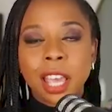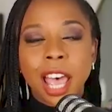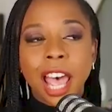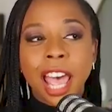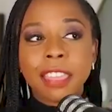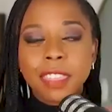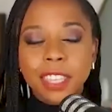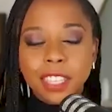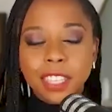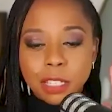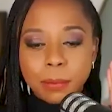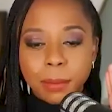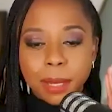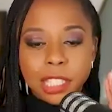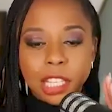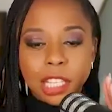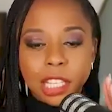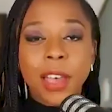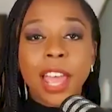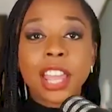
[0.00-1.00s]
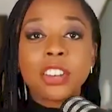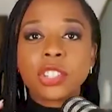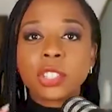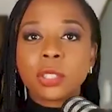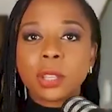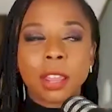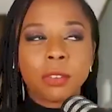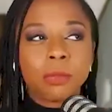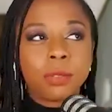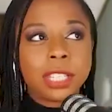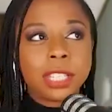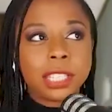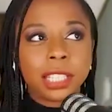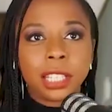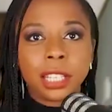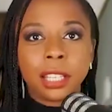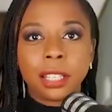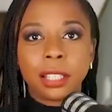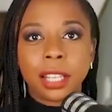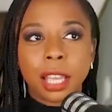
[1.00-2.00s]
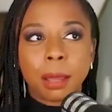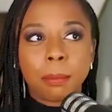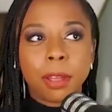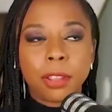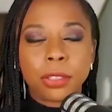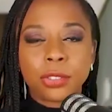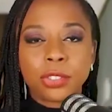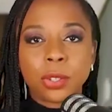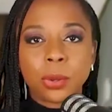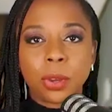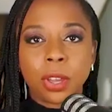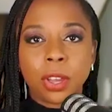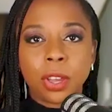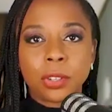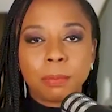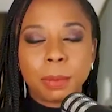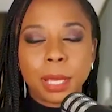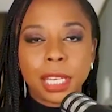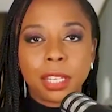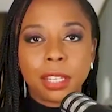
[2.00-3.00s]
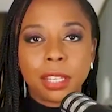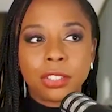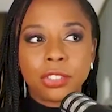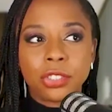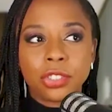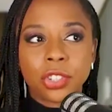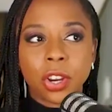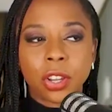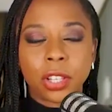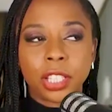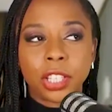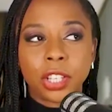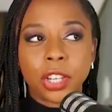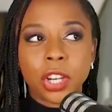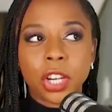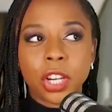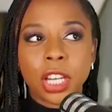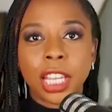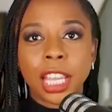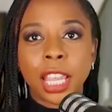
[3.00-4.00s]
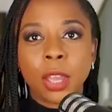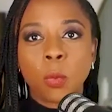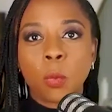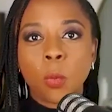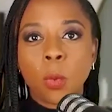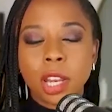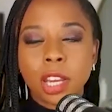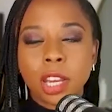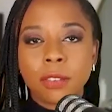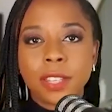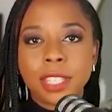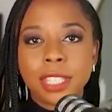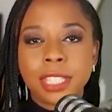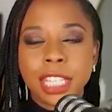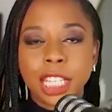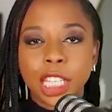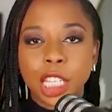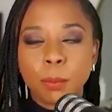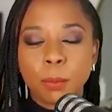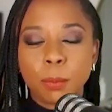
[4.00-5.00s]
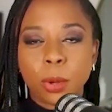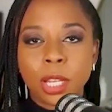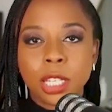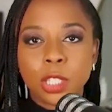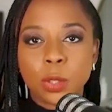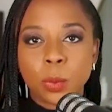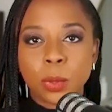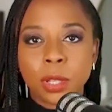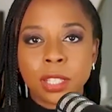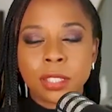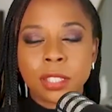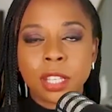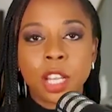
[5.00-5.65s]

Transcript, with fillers: I think to myself, I just I recently, like a month or so ago, debated Charlie Kirk, and one of his sticking points was